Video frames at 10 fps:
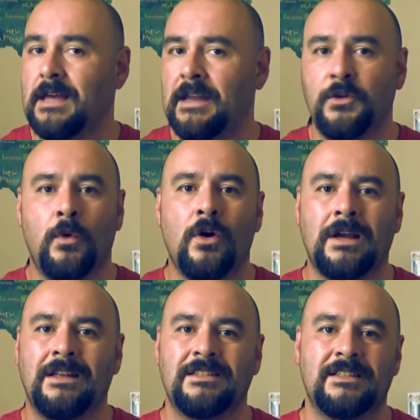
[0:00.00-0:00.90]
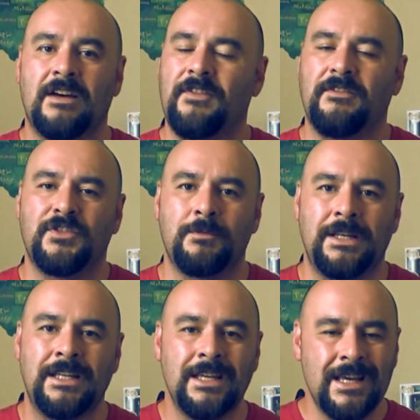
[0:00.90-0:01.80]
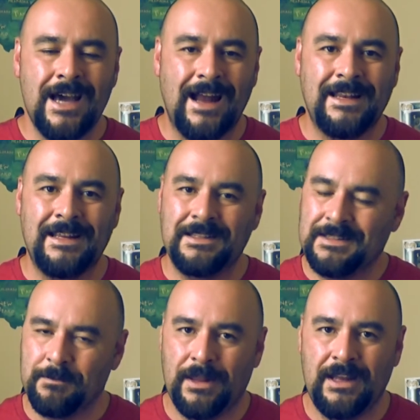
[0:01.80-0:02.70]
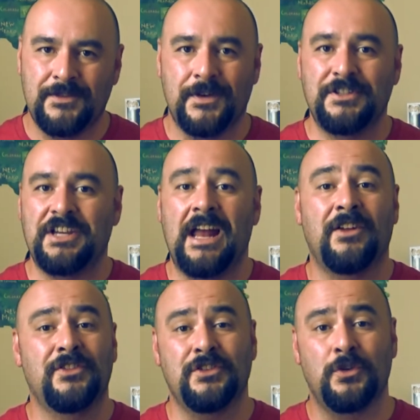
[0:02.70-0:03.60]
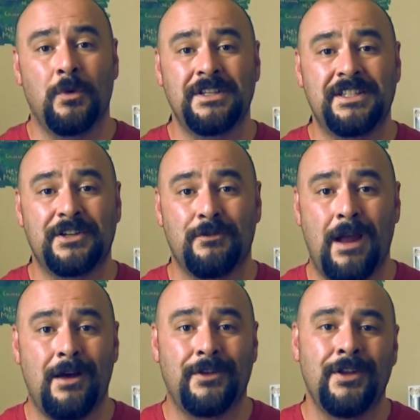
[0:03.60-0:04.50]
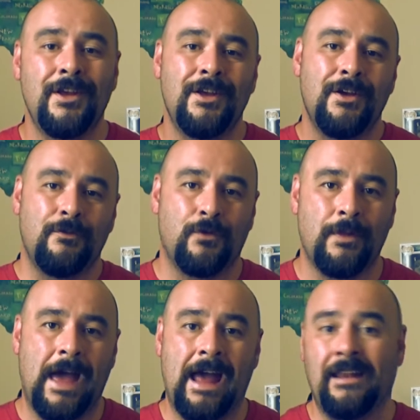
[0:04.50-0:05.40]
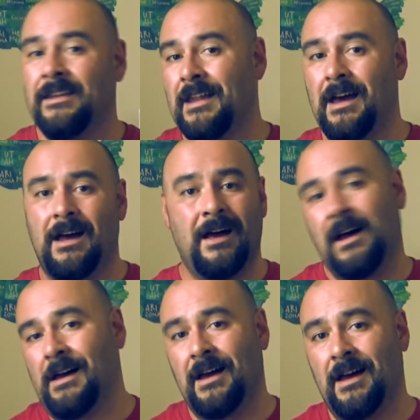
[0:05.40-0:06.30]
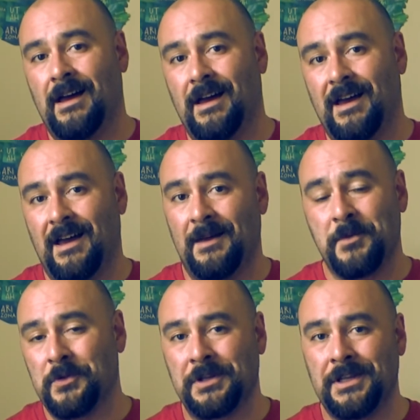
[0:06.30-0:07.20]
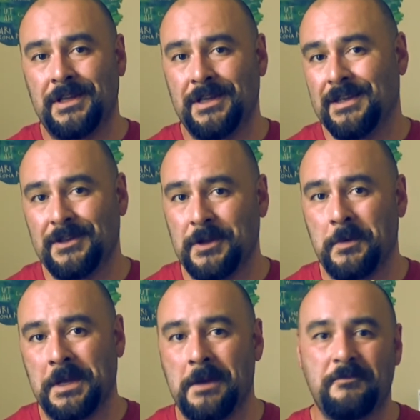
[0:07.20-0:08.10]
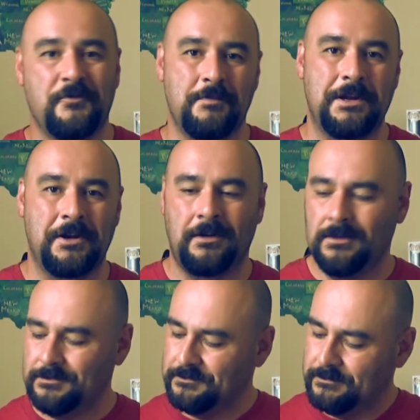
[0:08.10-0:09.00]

I do all kinds of stuff. I have so many ideas and plans for this channel, so you'll want to stick around for that. I'm only going up from here.